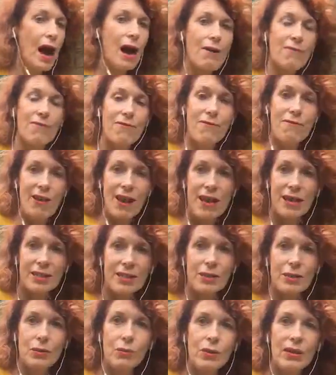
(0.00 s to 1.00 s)
For
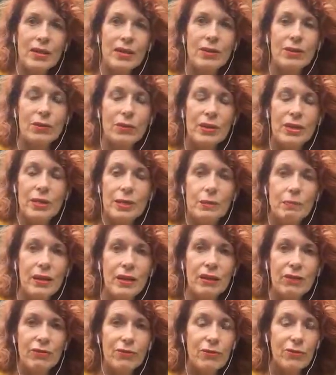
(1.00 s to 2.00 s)
us, we
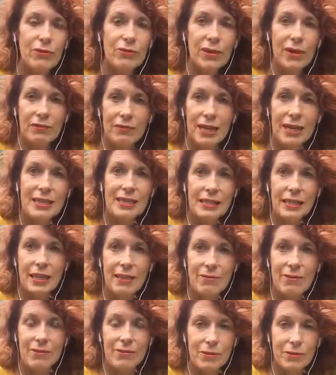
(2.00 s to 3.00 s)
spend 4 or 5 days
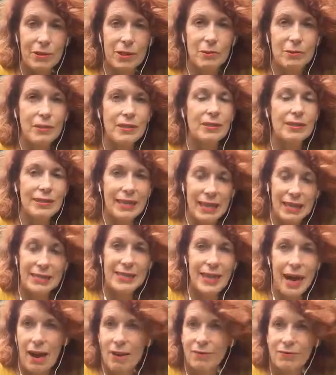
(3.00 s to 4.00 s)
together over Christmas.
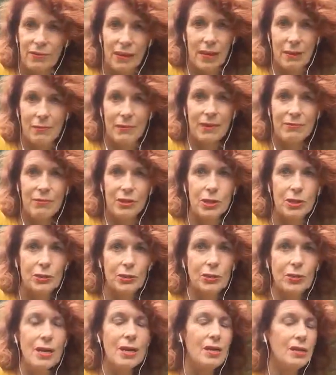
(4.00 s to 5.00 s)
That's our family
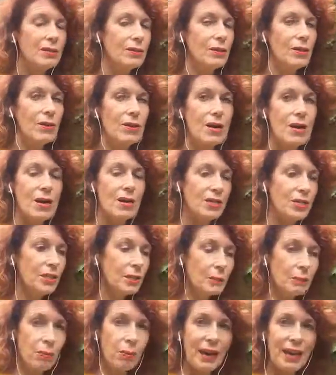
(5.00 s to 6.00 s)
ritual. So
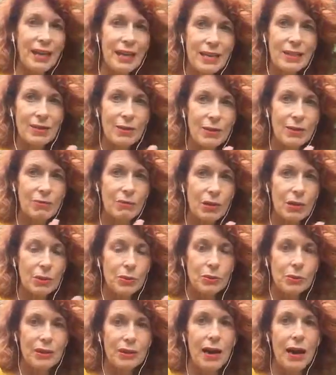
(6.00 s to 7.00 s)
just breaking those
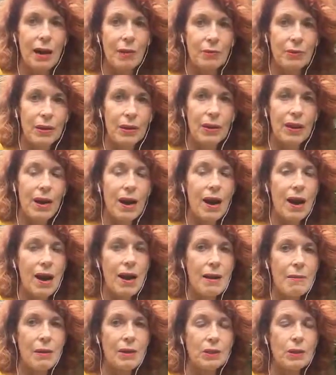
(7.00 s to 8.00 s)
rituals up,
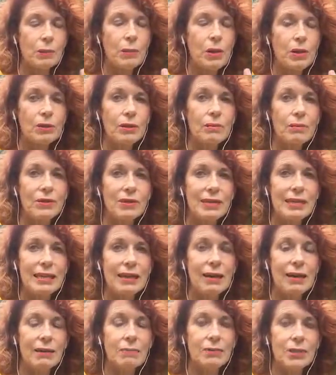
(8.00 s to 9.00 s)
I suppose
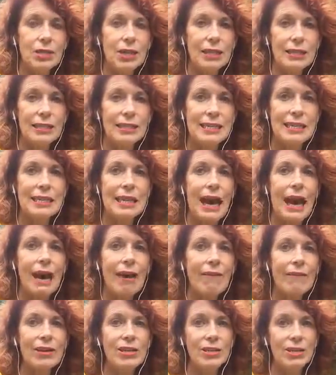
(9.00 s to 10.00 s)
I'm just
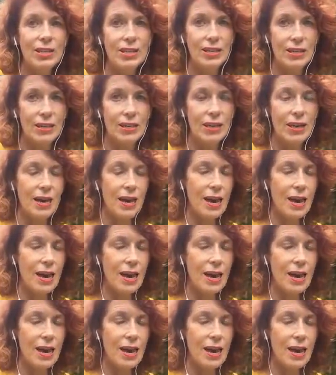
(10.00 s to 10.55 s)
encouraging